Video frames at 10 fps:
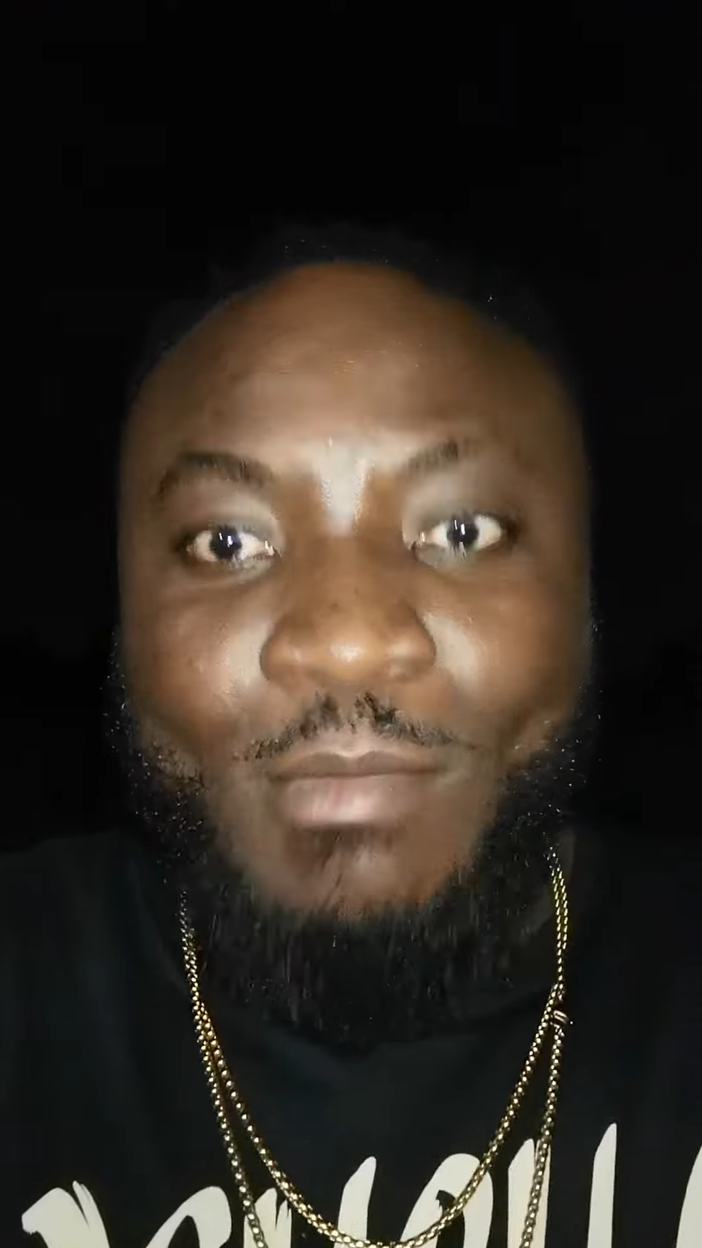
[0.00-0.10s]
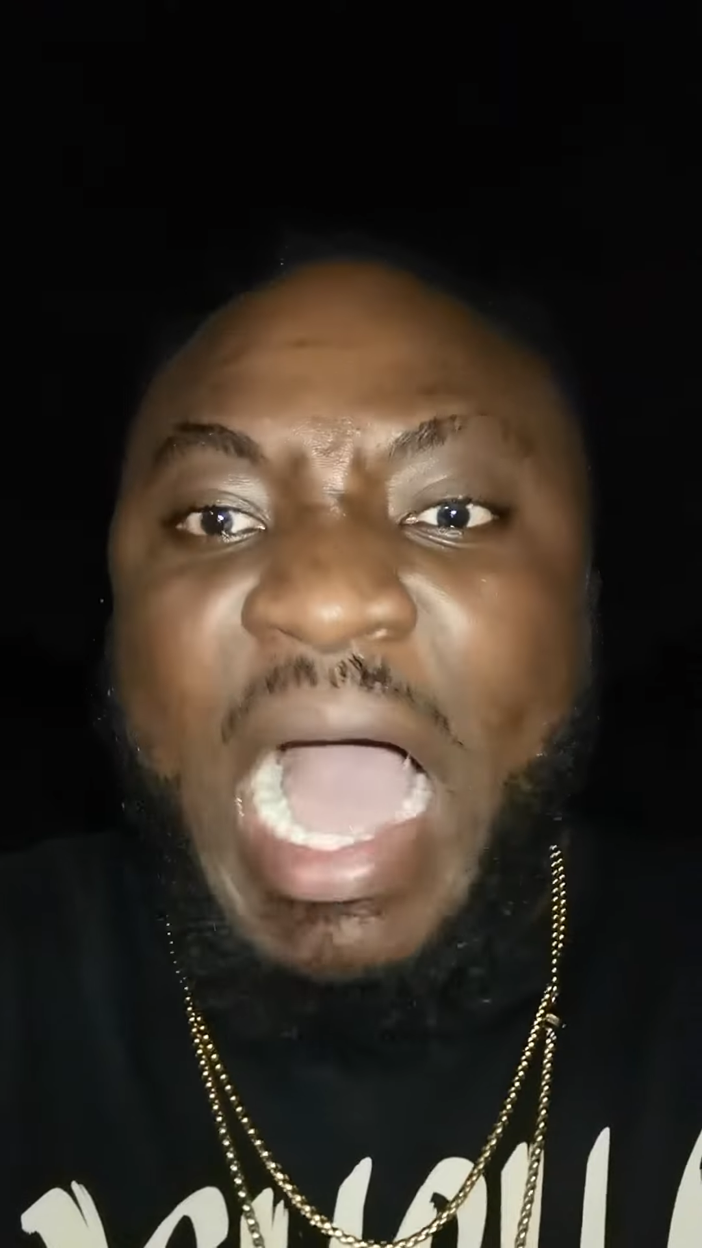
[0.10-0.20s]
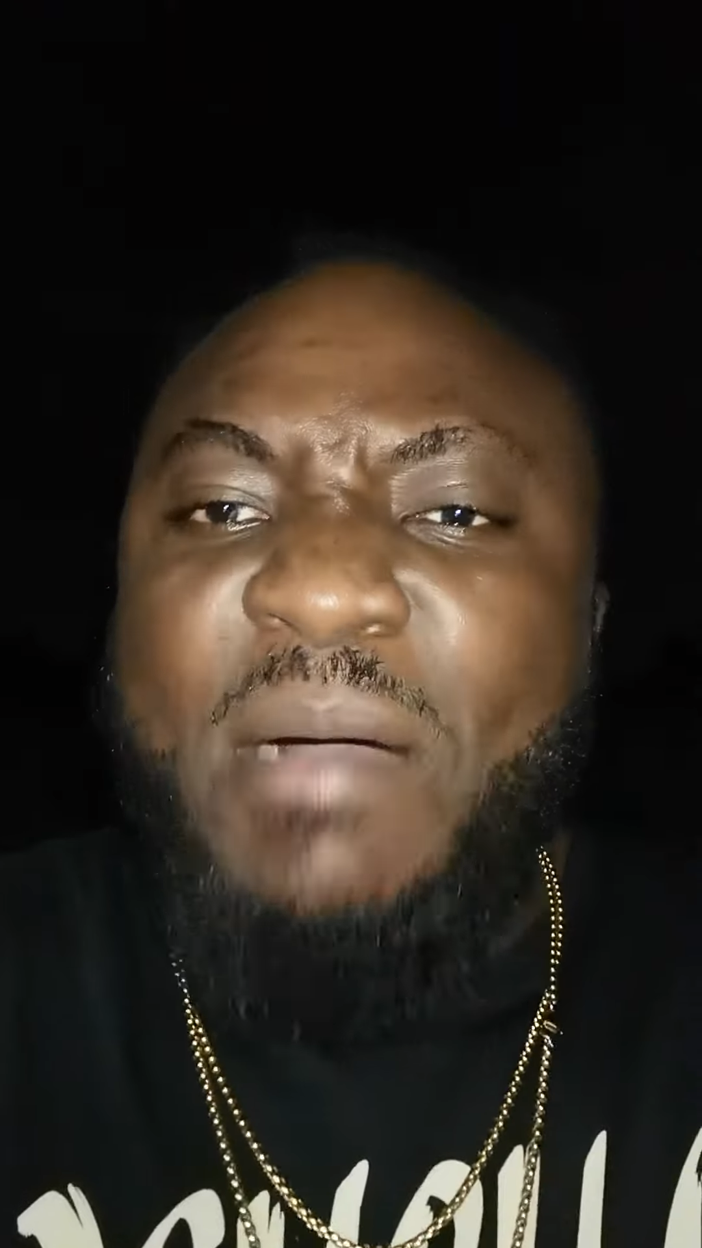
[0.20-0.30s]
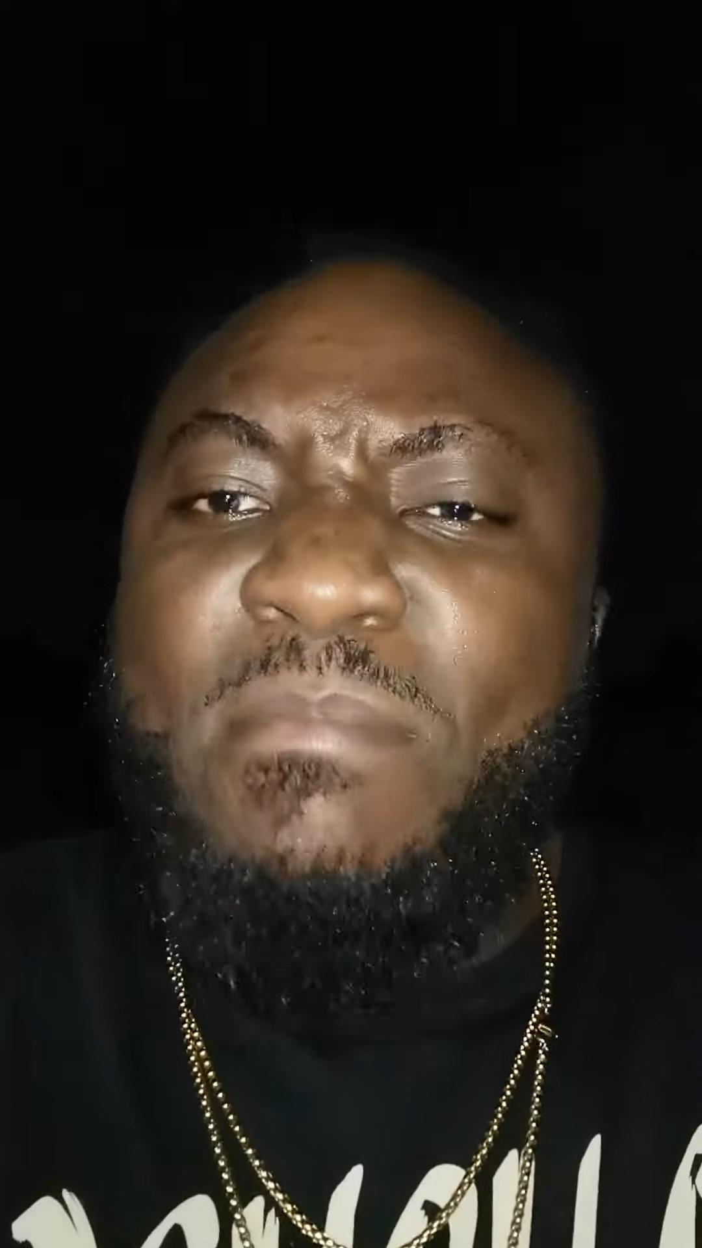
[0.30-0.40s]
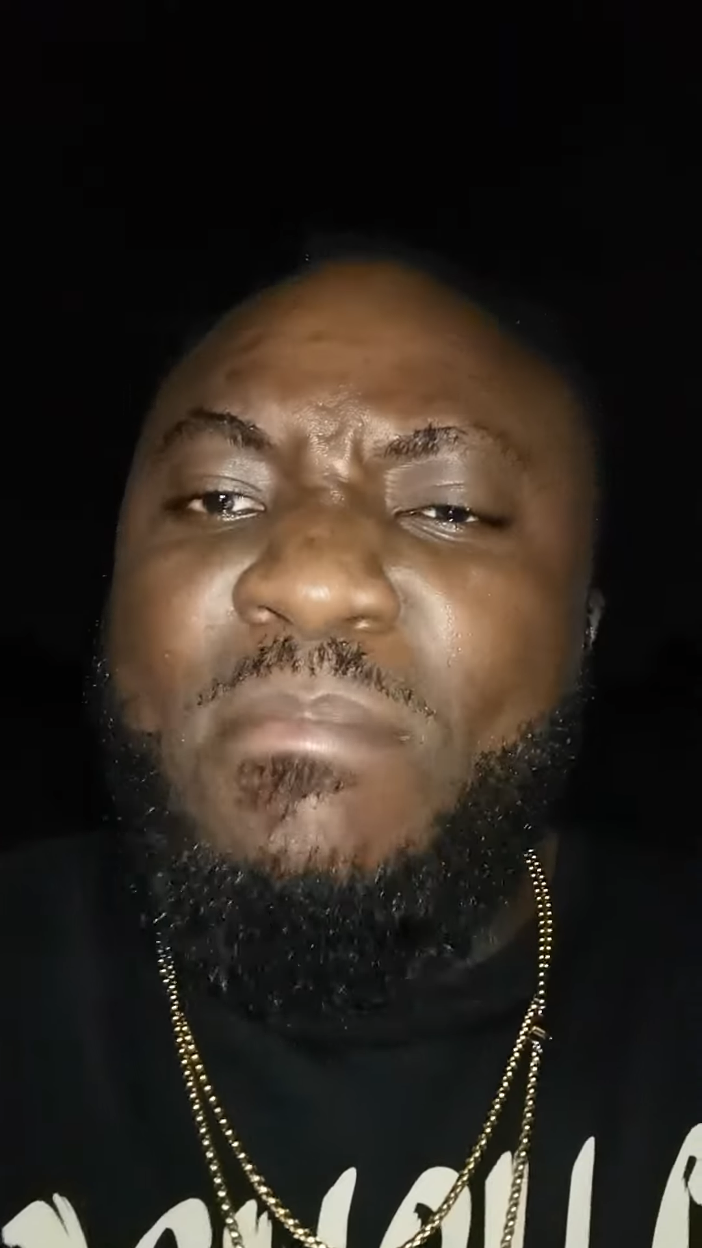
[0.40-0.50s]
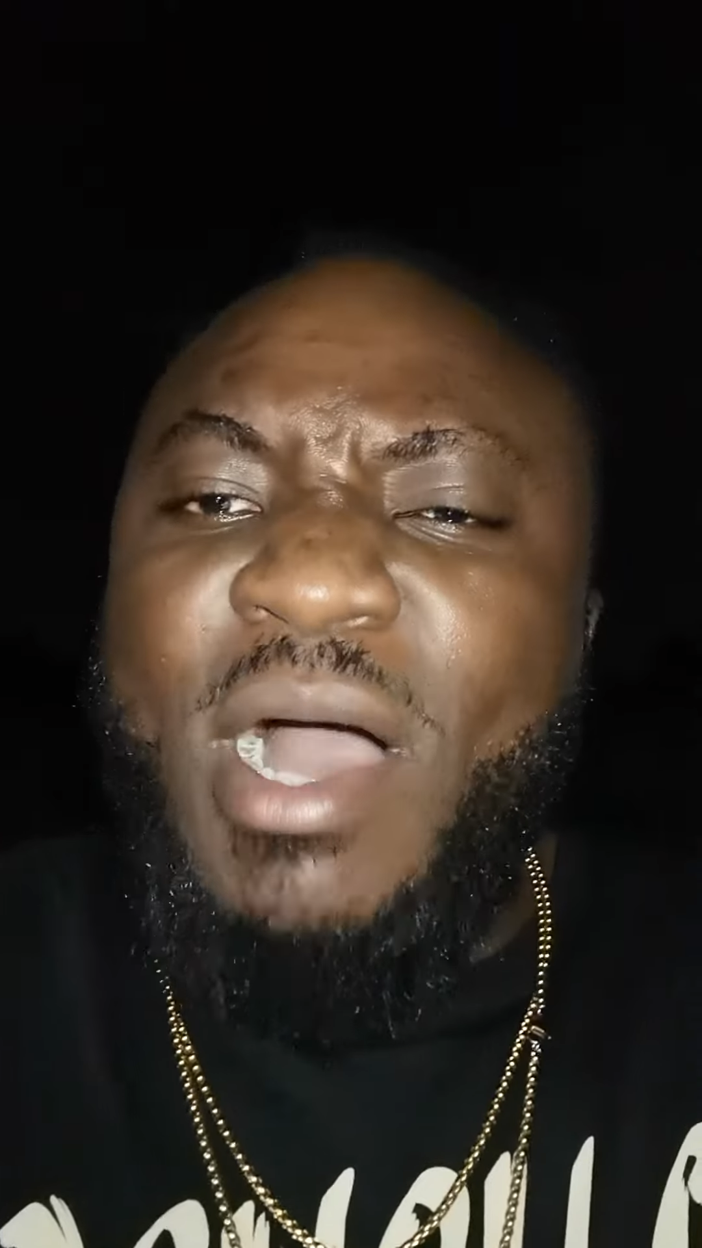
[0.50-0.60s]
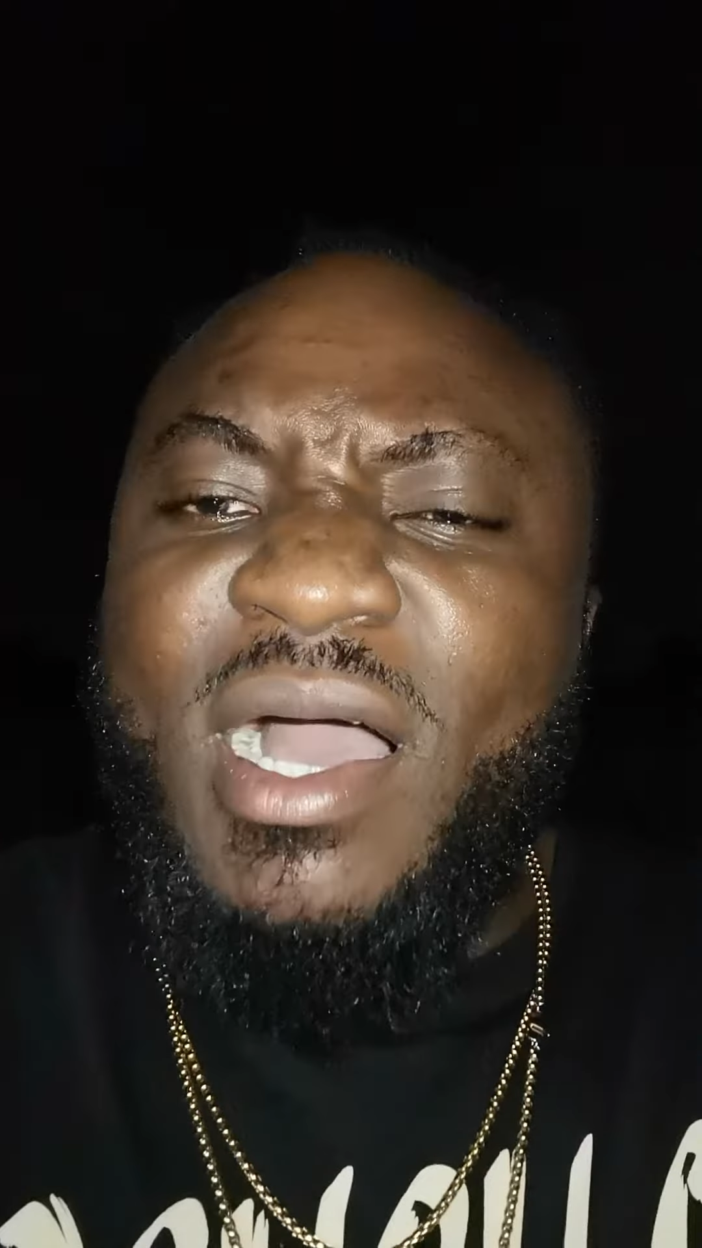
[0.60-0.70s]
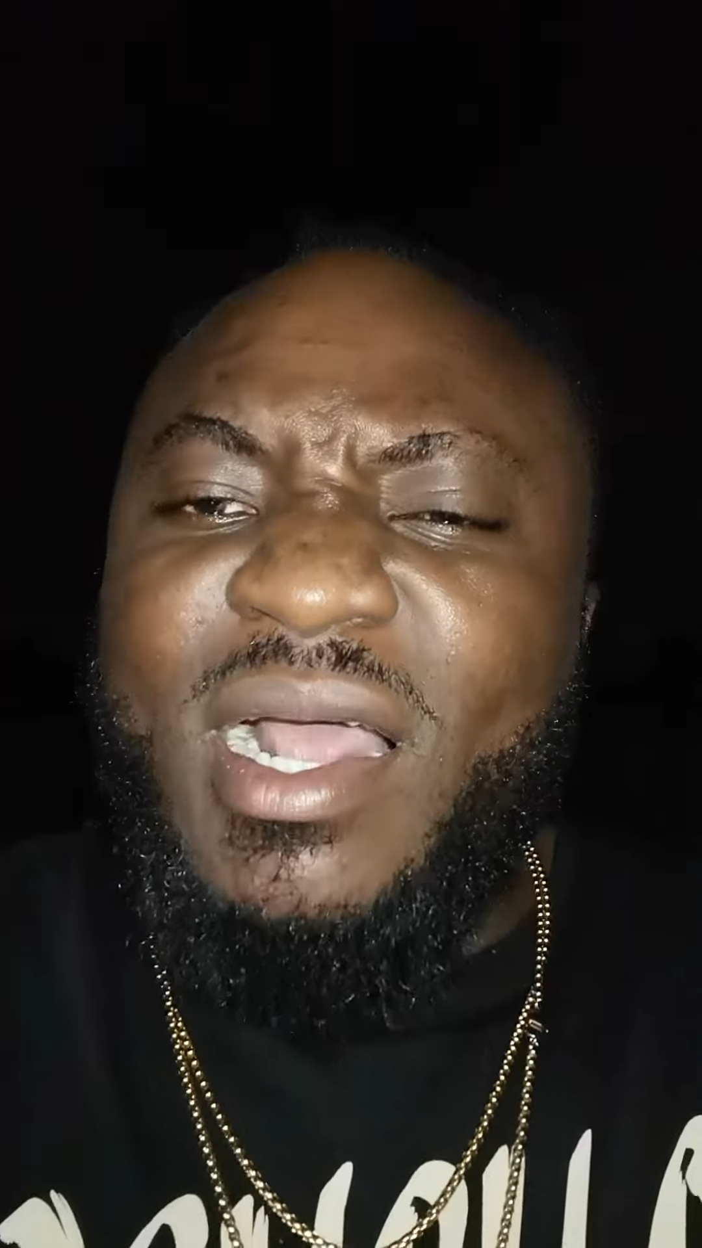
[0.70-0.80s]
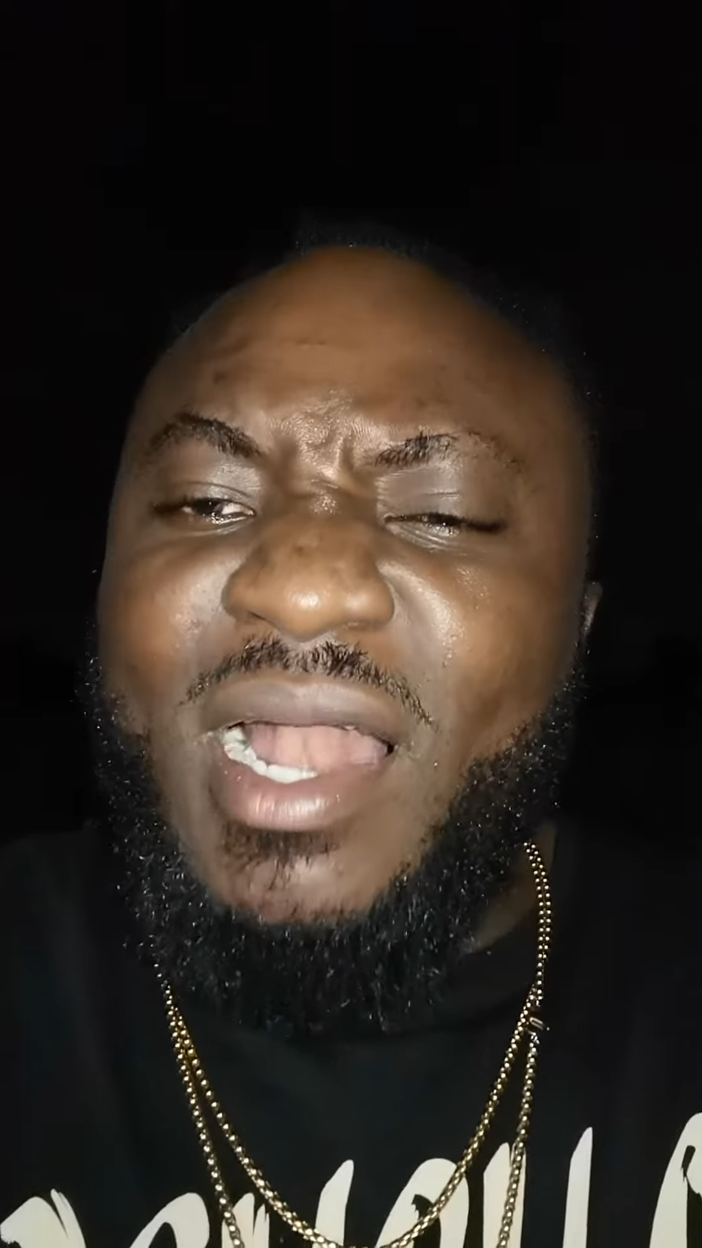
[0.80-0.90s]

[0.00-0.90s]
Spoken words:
Bamba